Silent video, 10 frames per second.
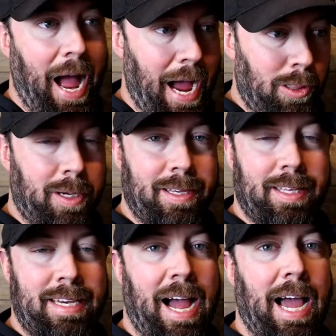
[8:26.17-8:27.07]
I look at
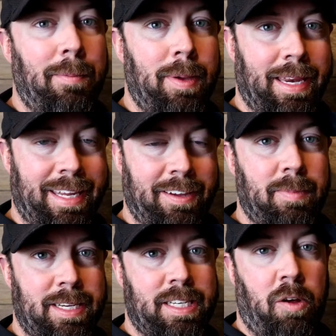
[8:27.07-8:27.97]
the time and give
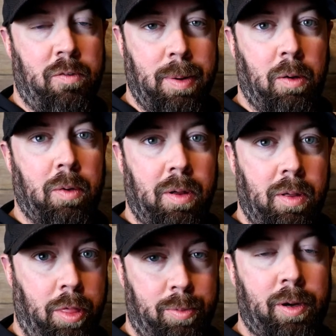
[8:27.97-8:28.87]
myself about
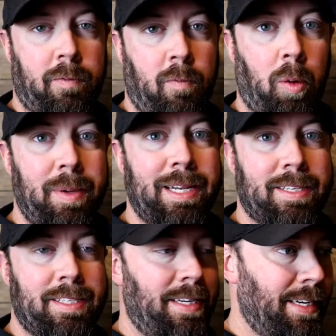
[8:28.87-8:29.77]
three or four
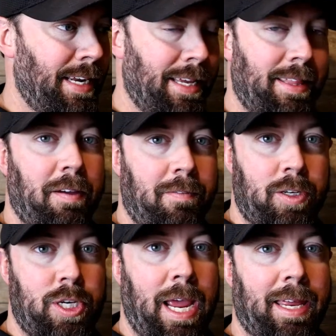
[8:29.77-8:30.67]
minutes to get that
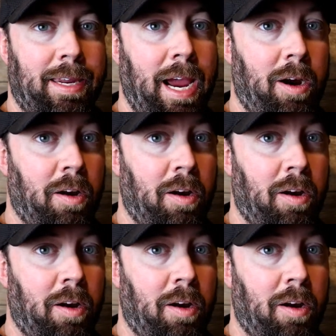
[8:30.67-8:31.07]
fish taken care